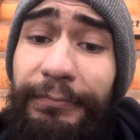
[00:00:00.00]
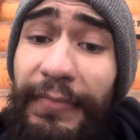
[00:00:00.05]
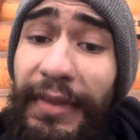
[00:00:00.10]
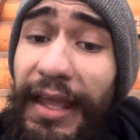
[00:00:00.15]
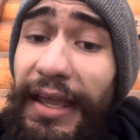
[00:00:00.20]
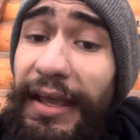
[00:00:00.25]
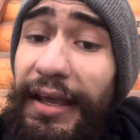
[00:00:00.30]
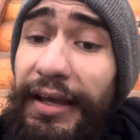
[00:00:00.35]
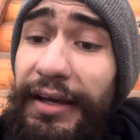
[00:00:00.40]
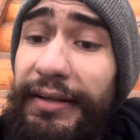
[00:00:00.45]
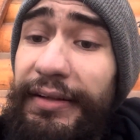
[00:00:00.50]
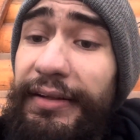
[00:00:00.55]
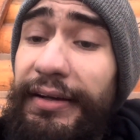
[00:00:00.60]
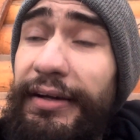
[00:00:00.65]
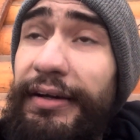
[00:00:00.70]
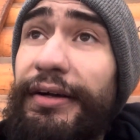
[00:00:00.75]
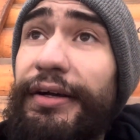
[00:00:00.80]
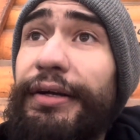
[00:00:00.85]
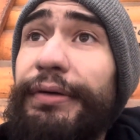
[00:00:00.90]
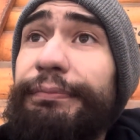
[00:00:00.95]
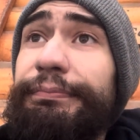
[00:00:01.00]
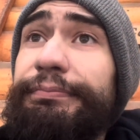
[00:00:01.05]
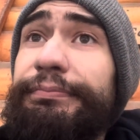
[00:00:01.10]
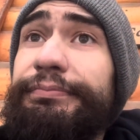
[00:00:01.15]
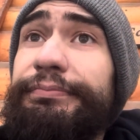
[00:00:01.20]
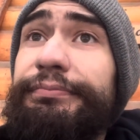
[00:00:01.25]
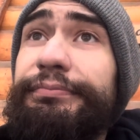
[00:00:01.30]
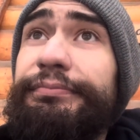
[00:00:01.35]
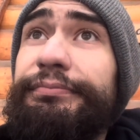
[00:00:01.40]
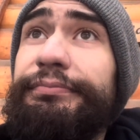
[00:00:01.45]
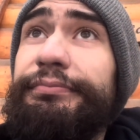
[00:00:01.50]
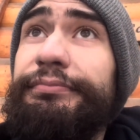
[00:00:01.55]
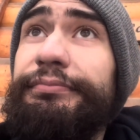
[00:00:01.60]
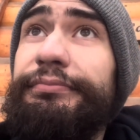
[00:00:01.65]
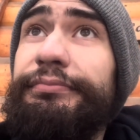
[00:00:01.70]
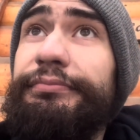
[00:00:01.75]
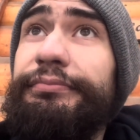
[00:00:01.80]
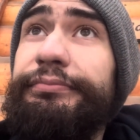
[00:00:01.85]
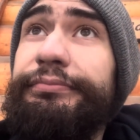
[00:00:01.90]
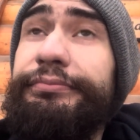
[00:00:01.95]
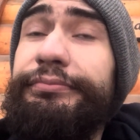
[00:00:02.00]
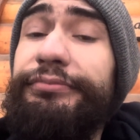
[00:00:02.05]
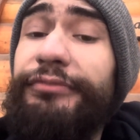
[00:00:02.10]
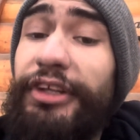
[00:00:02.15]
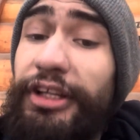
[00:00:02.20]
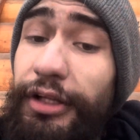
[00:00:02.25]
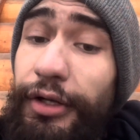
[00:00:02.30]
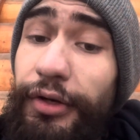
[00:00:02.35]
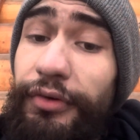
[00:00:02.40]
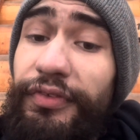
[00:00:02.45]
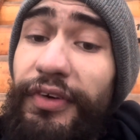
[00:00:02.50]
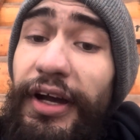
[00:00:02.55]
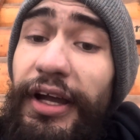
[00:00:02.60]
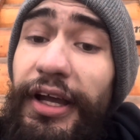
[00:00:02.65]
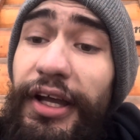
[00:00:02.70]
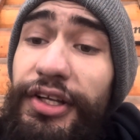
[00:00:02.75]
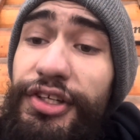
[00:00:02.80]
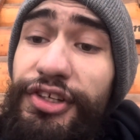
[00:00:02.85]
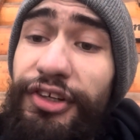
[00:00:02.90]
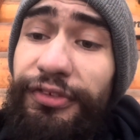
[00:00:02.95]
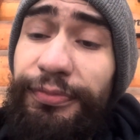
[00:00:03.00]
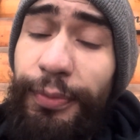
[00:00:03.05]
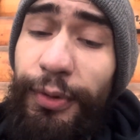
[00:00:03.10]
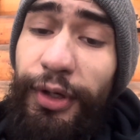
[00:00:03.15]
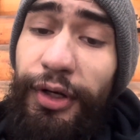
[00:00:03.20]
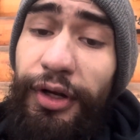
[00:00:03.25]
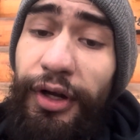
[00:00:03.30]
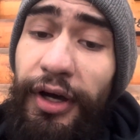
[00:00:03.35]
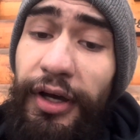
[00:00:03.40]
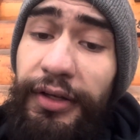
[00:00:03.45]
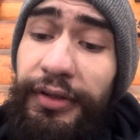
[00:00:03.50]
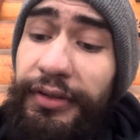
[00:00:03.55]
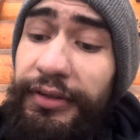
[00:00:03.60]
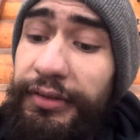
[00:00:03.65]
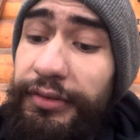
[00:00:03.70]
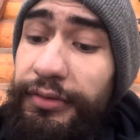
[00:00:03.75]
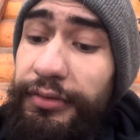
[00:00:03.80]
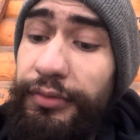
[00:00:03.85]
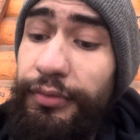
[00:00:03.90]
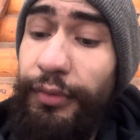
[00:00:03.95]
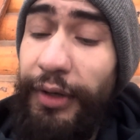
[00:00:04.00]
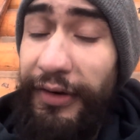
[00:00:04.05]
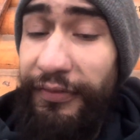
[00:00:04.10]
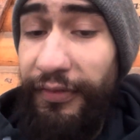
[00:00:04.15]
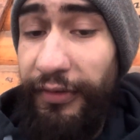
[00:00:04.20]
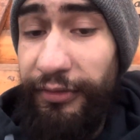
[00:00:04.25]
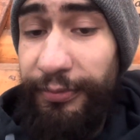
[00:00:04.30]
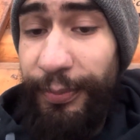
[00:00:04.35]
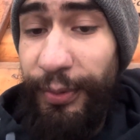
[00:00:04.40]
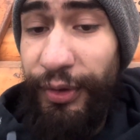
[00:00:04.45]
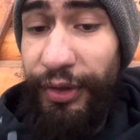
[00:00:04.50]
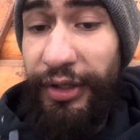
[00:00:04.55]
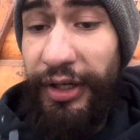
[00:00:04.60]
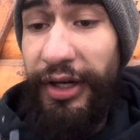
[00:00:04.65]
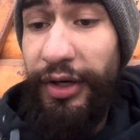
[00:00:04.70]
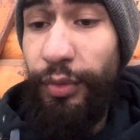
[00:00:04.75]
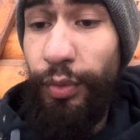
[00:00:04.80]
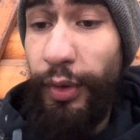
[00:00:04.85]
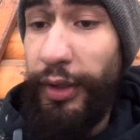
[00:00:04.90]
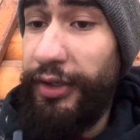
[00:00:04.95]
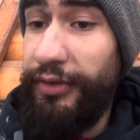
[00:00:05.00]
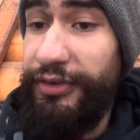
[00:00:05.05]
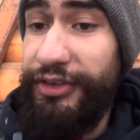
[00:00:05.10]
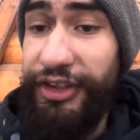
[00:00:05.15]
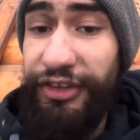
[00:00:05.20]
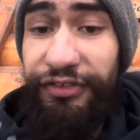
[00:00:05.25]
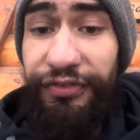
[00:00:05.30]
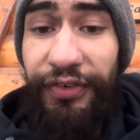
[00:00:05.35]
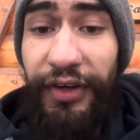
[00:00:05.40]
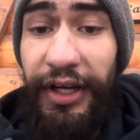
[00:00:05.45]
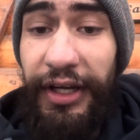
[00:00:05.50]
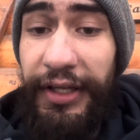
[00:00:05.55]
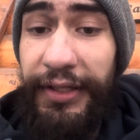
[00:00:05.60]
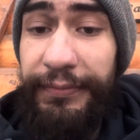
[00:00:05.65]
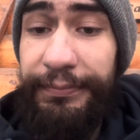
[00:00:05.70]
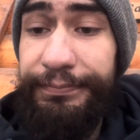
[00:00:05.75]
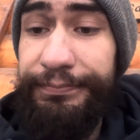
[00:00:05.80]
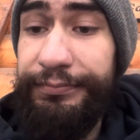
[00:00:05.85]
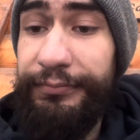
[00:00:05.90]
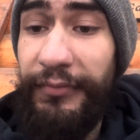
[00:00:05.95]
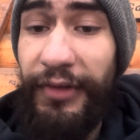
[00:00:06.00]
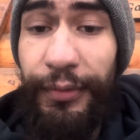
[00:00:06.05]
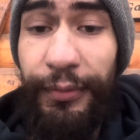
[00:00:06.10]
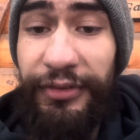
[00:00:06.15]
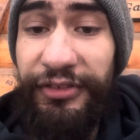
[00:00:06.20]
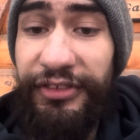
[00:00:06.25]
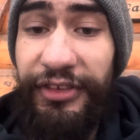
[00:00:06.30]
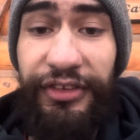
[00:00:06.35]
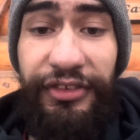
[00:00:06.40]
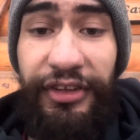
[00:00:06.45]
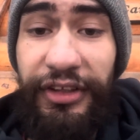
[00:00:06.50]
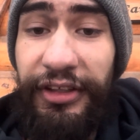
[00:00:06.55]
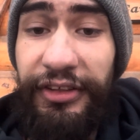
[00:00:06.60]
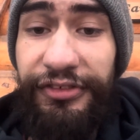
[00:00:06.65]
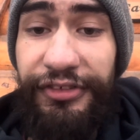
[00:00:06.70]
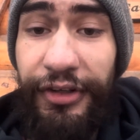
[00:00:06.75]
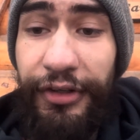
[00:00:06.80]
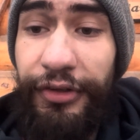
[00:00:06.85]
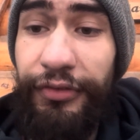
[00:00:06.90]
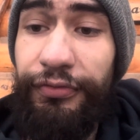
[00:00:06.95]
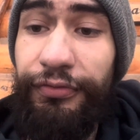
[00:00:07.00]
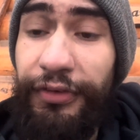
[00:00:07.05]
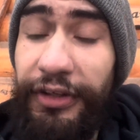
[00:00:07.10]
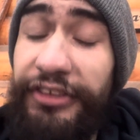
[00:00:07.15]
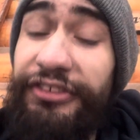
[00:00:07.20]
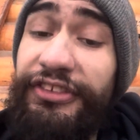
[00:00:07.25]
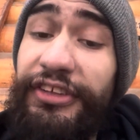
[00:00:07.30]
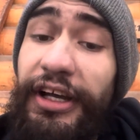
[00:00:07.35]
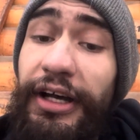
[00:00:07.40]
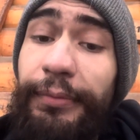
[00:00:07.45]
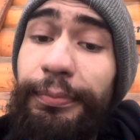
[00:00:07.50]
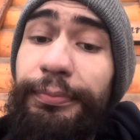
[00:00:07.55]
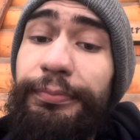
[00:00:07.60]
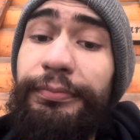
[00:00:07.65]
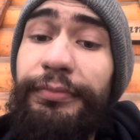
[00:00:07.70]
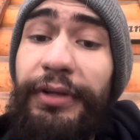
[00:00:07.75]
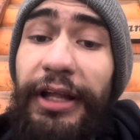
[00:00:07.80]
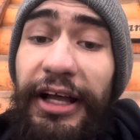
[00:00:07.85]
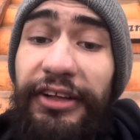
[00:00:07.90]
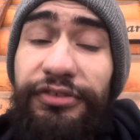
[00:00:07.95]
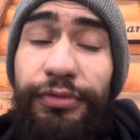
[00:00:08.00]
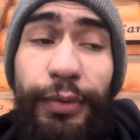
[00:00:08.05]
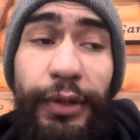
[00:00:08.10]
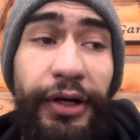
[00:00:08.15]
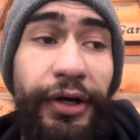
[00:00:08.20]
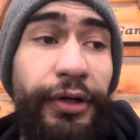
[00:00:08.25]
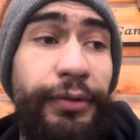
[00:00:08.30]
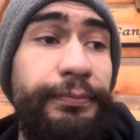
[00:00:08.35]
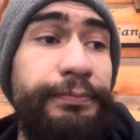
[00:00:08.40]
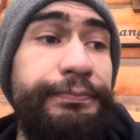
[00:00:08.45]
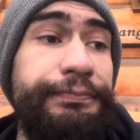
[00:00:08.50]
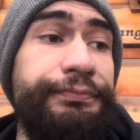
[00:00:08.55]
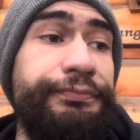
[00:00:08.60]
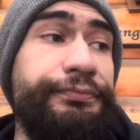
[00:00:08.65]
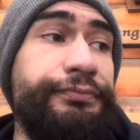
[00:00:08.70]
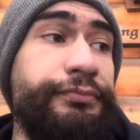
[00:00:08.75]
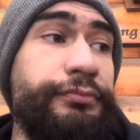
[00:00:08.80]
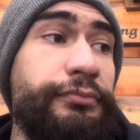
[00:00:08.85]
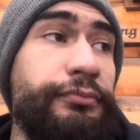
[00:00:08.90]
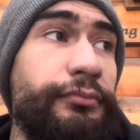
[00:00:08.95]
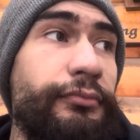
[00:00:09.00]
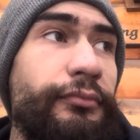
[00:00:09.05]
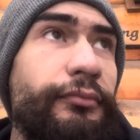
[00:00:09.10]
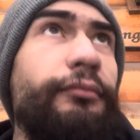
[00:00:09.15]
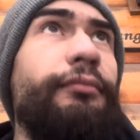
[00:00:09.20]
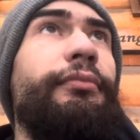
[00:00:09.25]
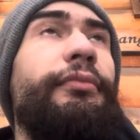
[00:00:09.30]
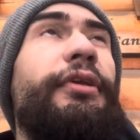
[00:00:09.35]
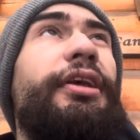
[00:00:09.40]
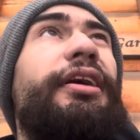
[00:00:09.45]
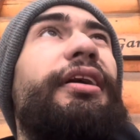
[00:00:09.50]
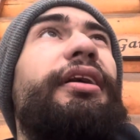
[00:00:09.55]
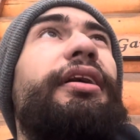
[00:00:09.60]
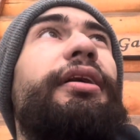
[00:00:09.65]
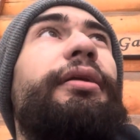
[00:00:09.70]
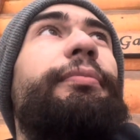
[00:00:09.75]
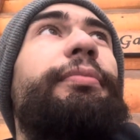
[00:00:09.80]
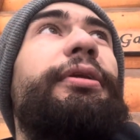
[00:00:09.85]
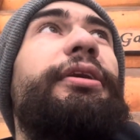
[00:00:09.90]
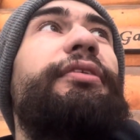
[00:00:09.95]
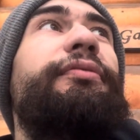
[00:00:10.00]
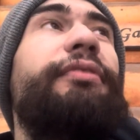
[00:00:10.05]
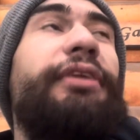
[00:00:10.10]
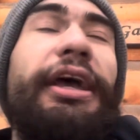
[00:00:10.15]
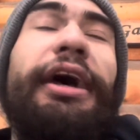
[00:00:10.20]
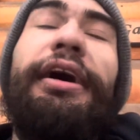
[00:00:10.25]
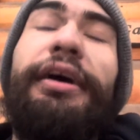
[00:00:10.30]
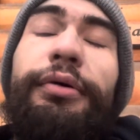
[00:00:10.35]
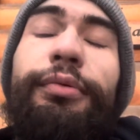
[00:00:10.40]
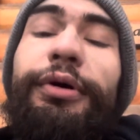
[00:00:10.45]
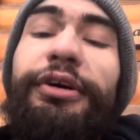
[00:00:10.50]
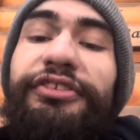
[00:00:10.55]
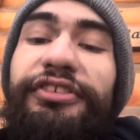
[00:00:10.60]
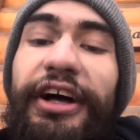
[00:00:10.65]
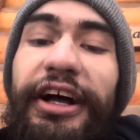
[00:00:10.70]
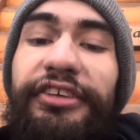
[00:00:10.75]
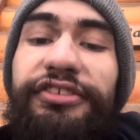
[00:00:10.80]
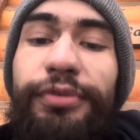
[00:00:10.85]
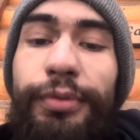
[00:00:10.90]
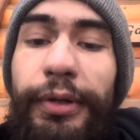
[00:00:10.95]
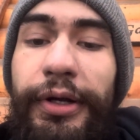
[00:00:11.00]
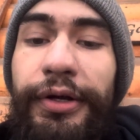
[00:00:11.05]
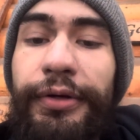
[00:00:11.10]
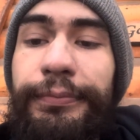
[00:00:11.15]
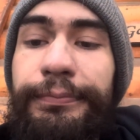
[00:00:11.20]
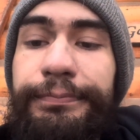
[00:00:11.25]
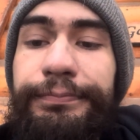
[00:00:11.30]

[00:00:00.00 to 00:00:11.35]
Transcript: And to clarify, I just put it on. When I first put it on, it worked just fine. It wasn't until it started freezing up last winter, I believe, yeah, it was last winter,